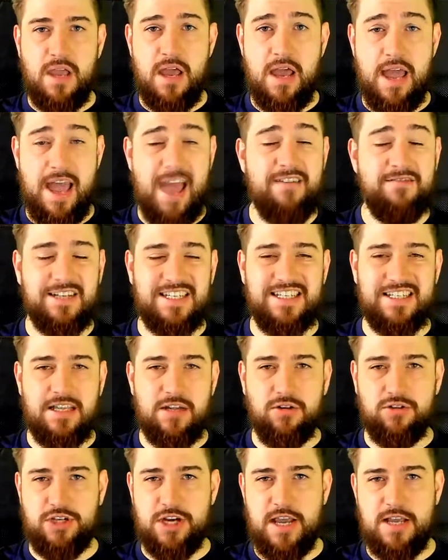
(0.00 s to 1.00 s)
a heavy
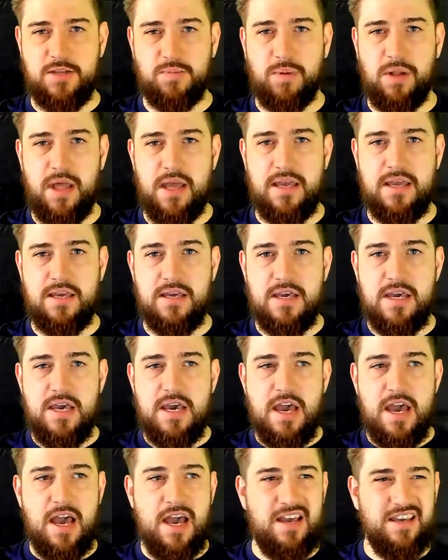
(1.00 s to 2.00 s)
steel chest plate,
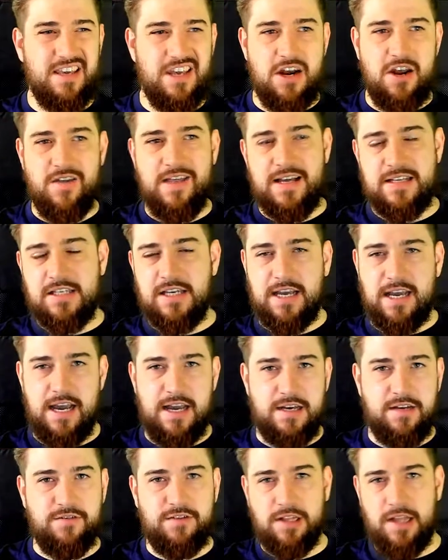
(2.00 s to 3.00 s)
that's a
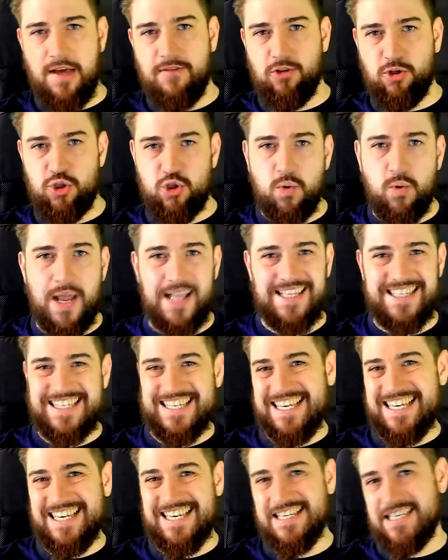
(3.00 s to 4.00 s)
kind of level
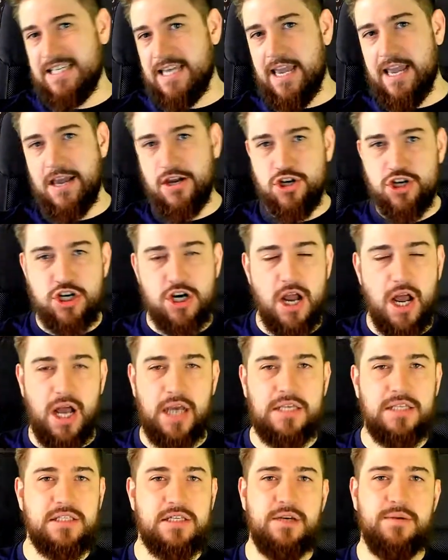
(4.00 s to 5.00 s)
20s-ish
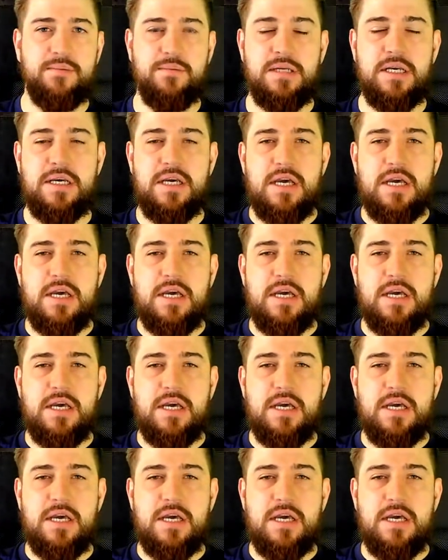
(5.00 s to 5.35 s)
item.